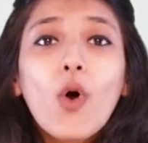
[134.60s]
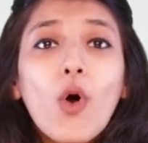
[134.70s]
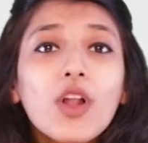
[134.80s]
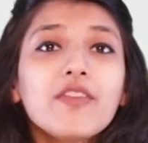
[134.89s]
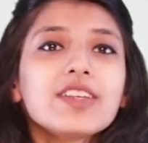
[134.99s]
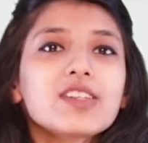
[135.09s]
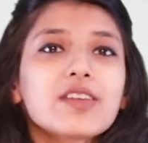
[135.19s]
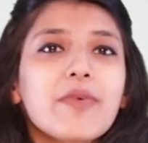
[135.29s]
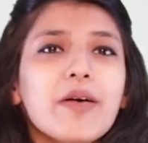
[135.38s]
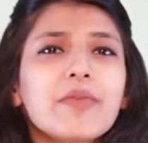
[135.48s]
always
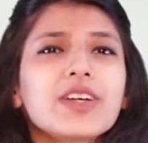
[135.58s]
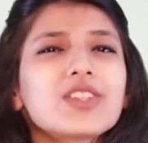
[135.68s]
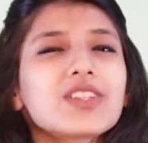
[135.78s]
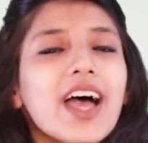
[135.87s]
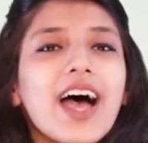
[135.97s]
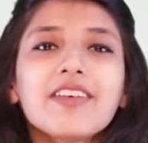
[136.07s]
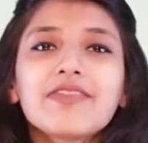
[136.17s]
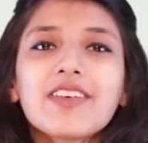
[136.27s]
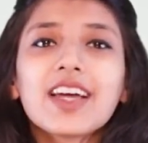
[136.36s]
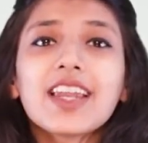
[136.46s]
remember to have
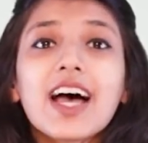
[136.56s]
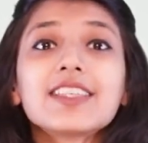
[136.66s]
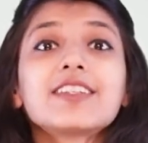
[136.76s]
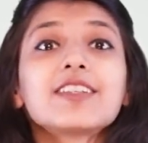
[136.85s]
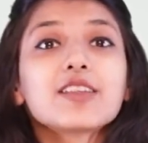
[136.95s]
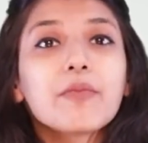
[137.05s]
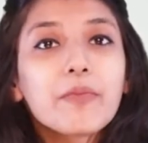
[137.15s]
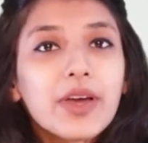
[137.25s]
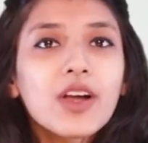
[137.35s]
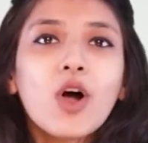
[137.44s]
fun as it is a
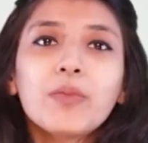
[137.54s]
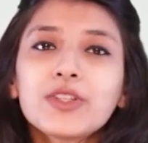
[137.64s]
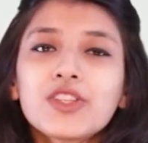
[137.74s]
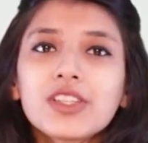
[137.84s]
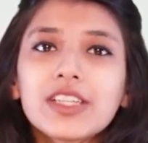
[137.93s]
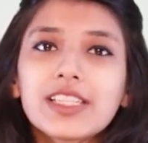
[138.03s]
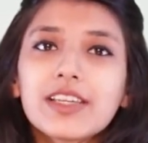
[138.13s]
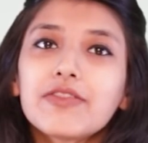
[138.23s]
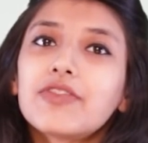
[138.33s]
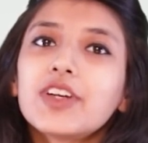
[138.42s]
big
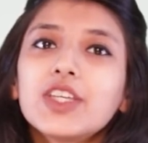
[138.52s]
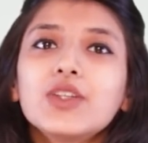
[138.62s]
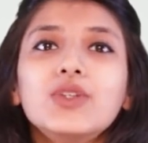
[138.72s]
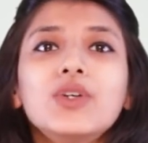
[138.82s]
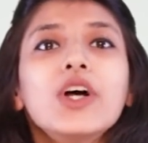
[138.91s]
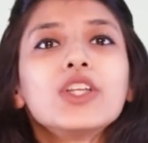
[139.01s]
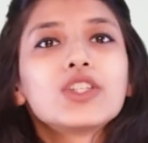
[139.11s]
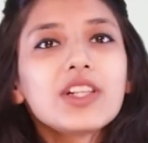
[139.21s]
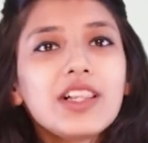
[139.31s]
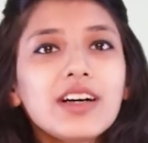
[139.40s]
opportunity for you
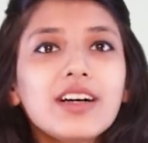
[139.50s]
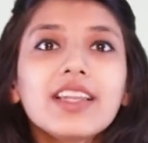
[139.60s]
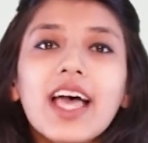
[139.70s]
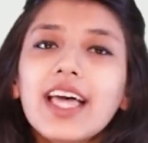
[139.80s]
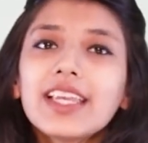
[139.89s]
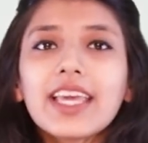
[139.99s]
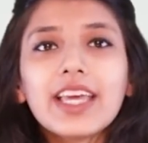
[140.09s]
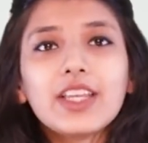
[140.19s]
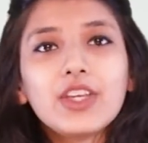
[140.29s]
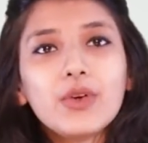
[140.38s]
to learn and
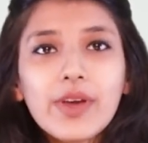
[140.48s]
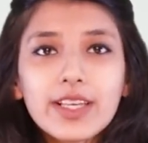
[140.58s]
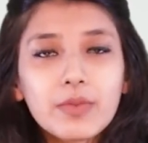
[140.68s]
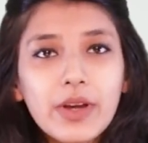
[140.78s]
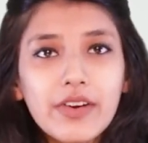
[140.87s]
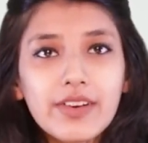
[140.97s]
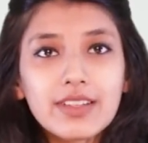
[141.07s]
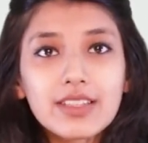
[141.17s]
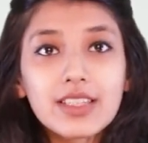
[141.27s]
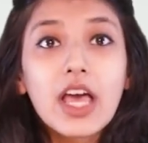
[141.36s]
gain new
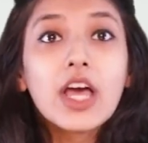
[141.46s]
experience.